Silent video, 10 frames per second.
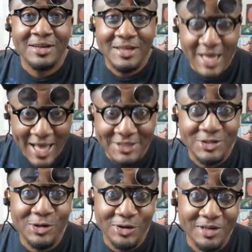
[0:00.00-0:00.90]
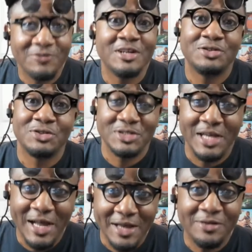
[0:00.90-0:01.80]
cast her Adventure
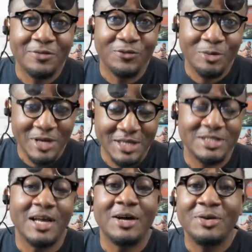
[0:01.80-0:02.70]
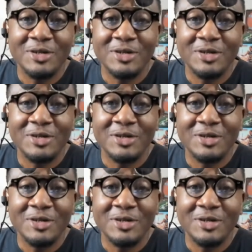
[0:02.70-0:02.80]
Side from exile.